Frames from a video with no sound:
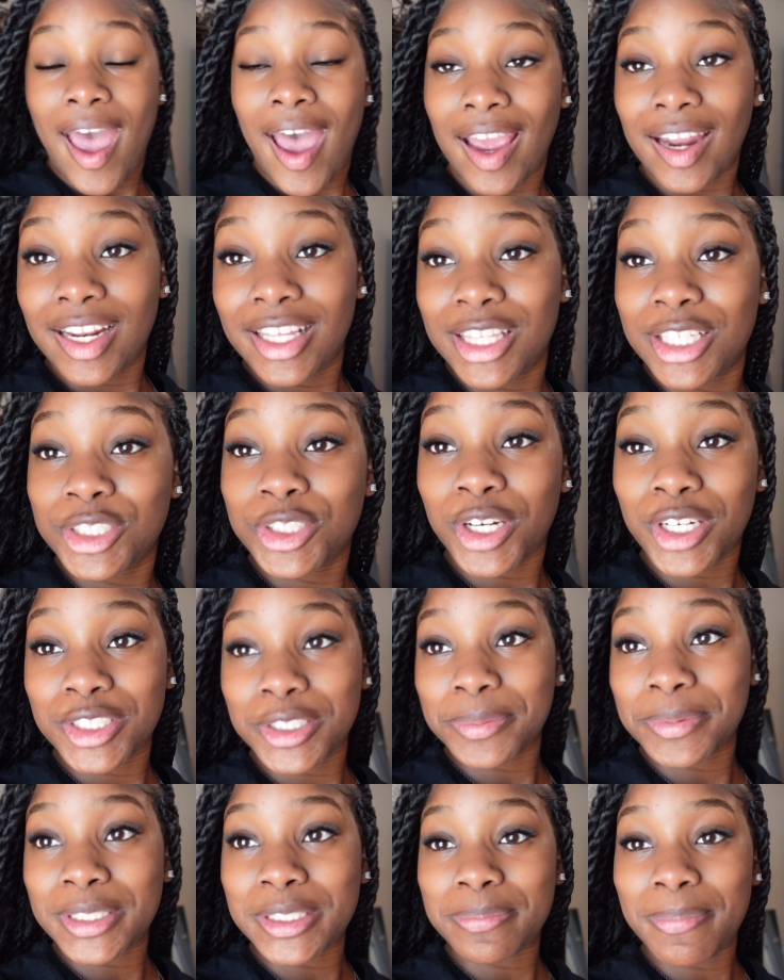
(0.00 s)
I need to charge
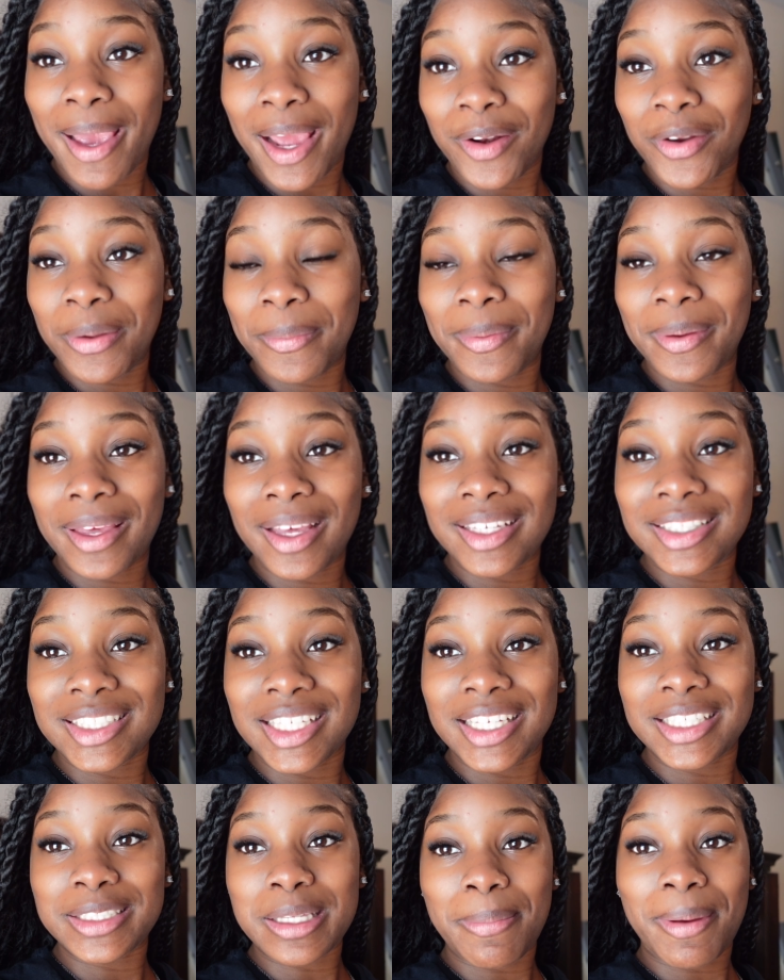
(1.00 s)
up this battery because it
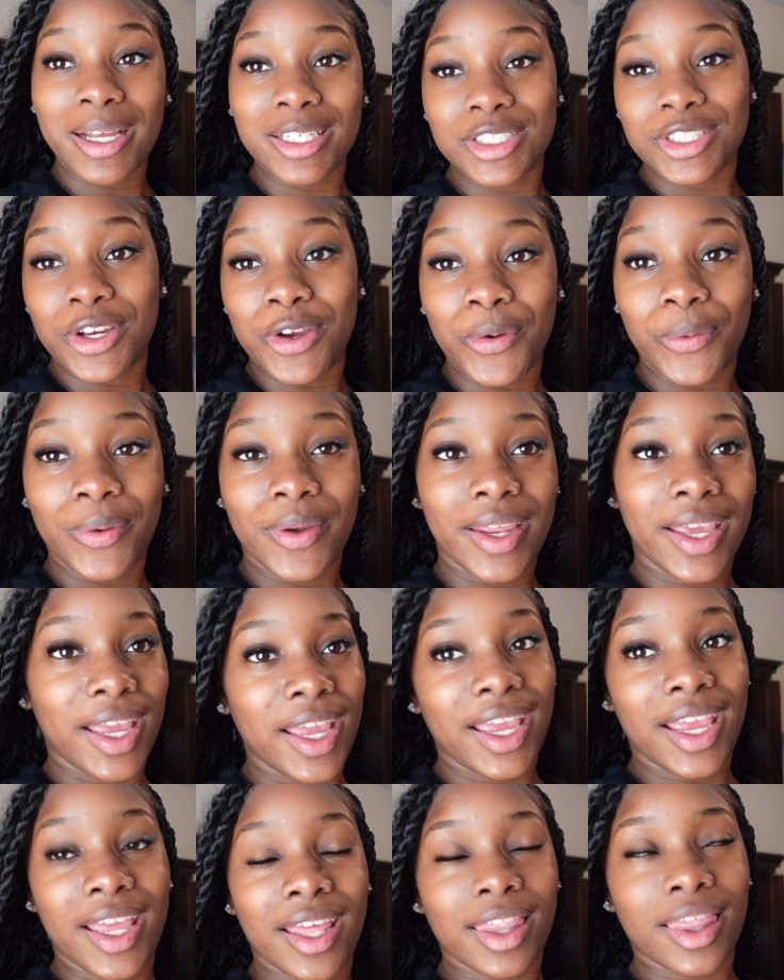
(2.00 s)
is about to go
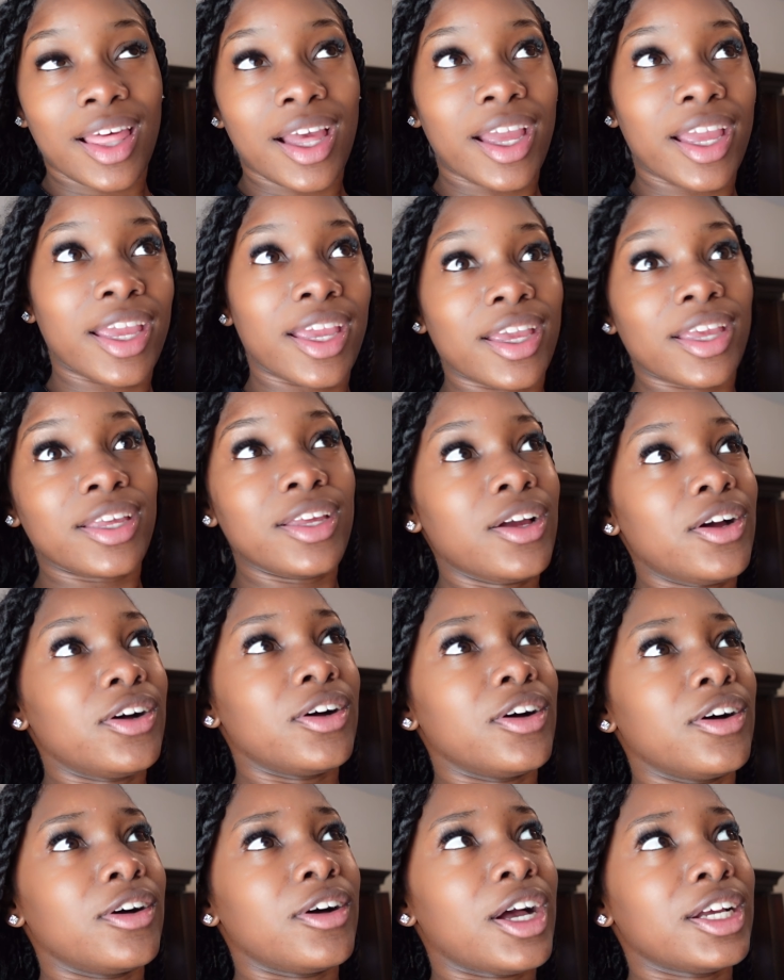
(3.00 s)
dead. Like,
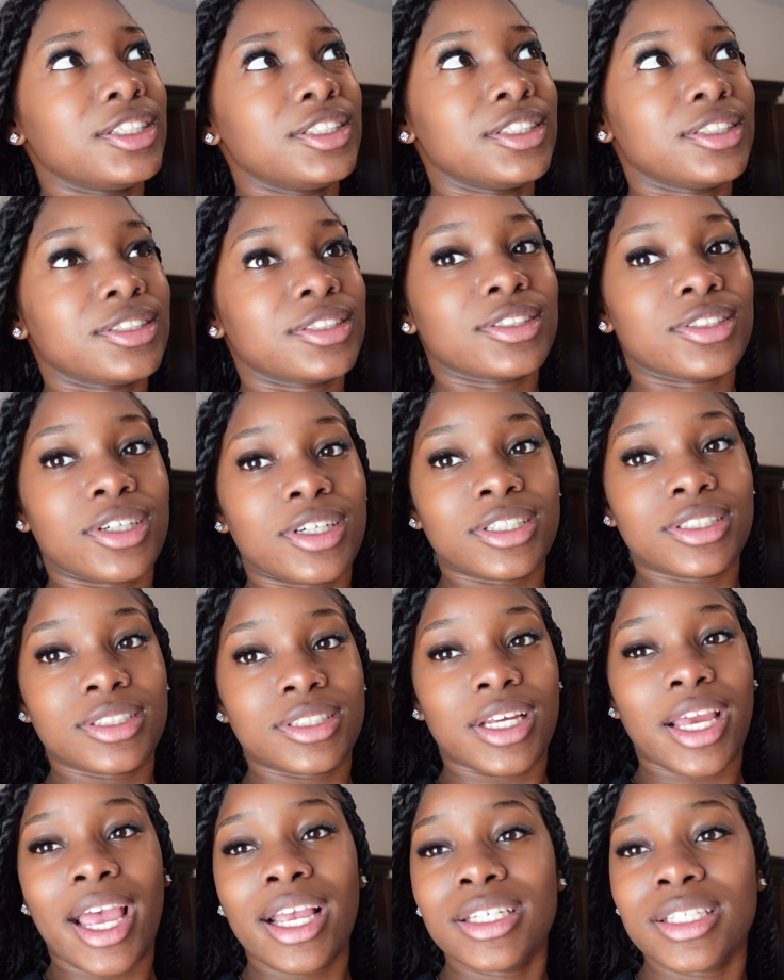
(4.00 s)
y'all, I just charged
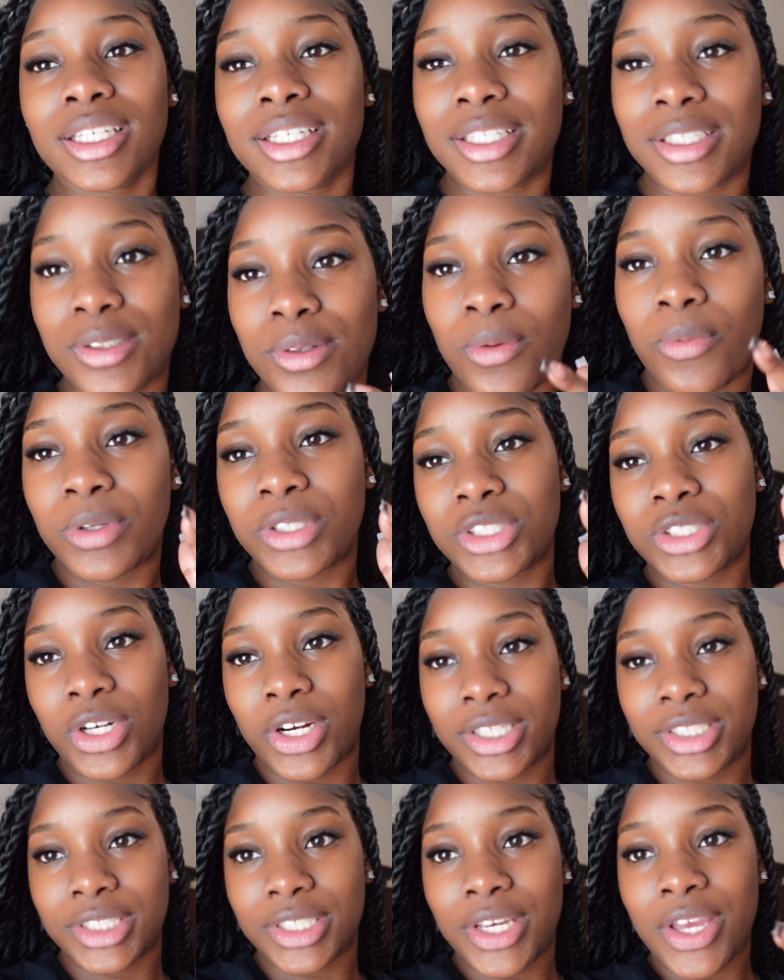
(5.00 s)
it. Actually, this one was
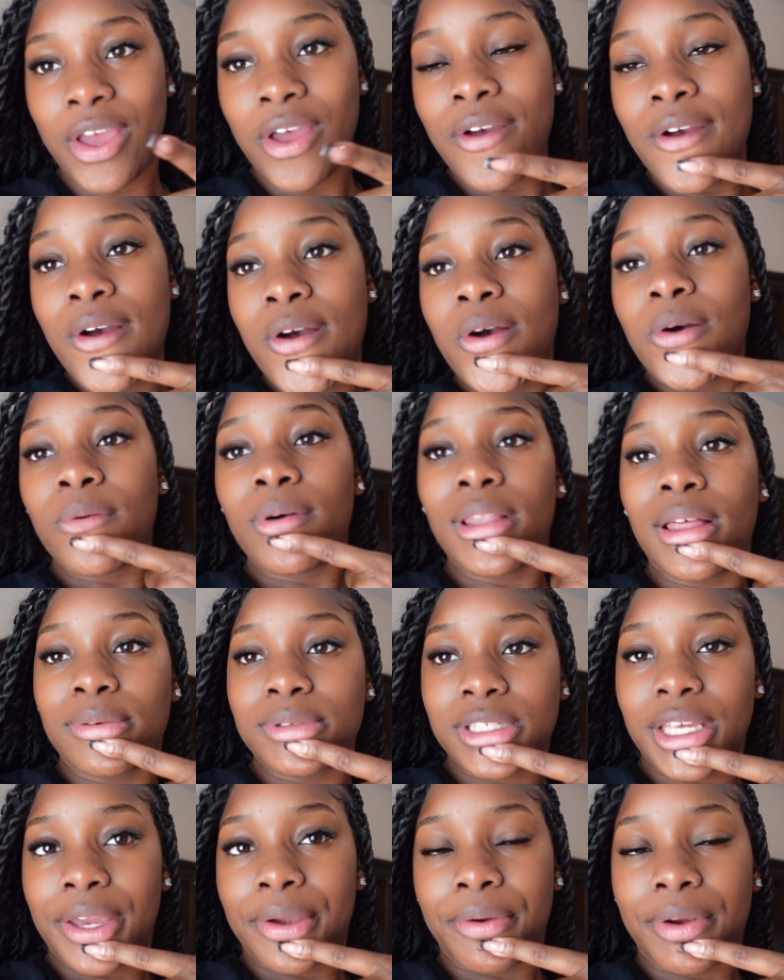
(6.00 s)
charging while I
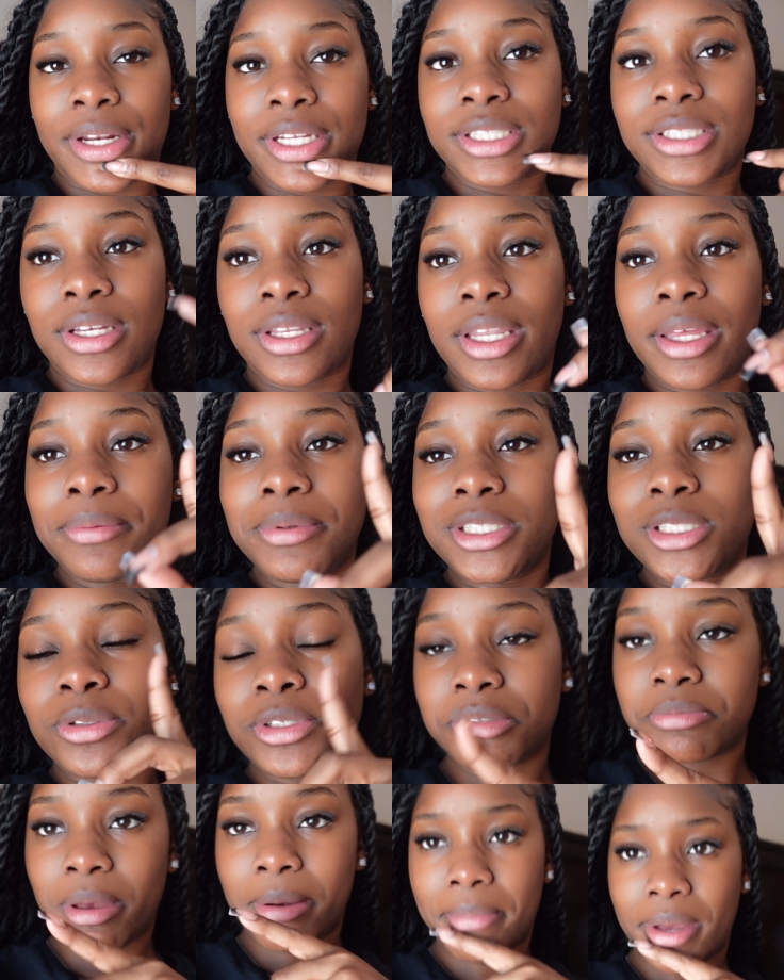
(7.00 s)
was getting ready, so let me
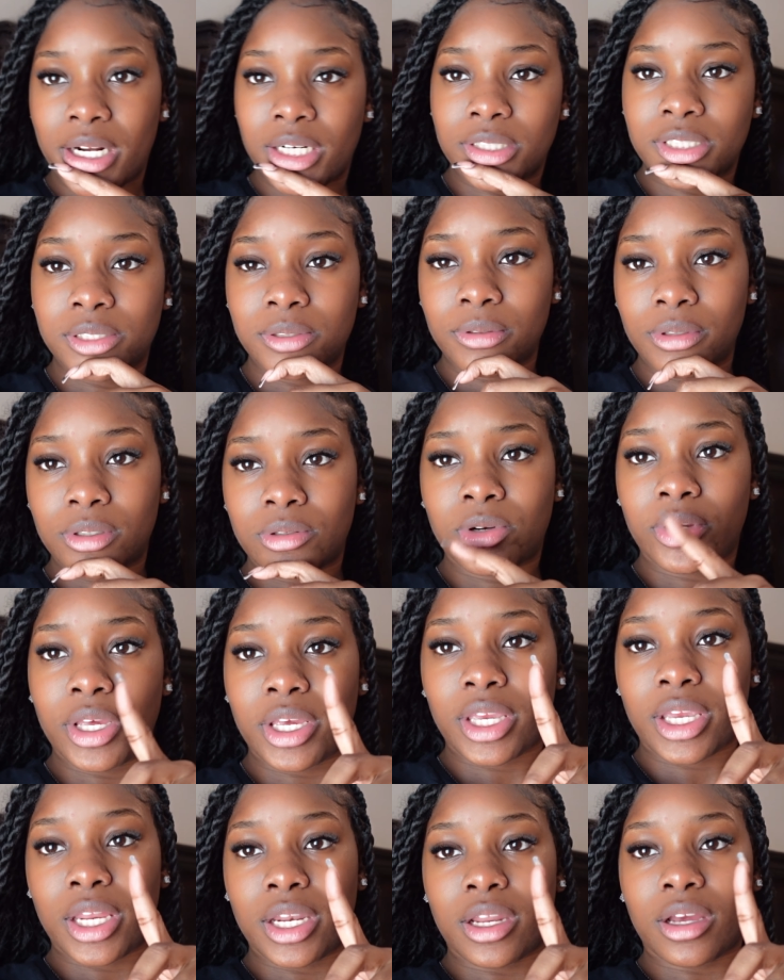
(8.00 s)
switch my batteries real
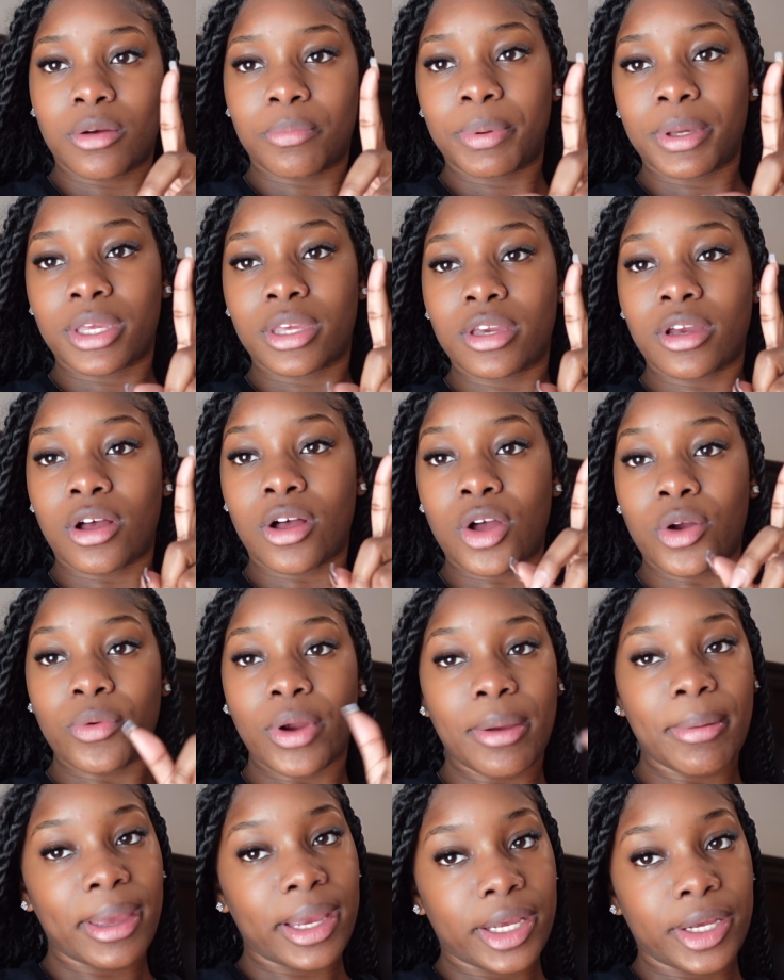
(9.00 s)
quick and I'll pick y'all
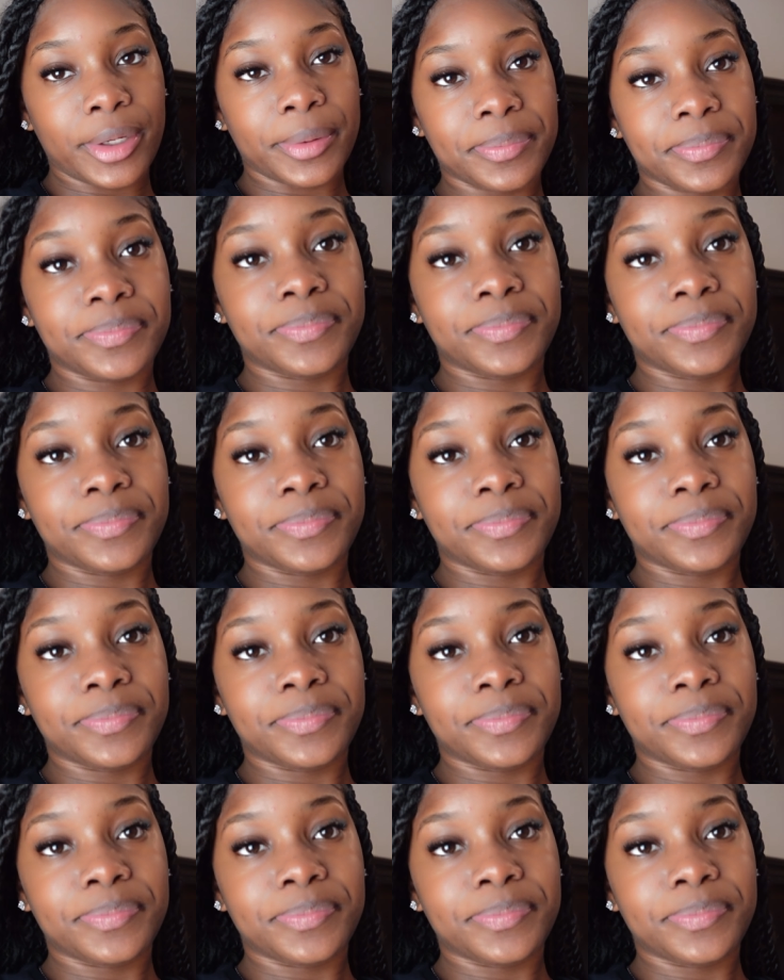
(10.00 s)
right back up.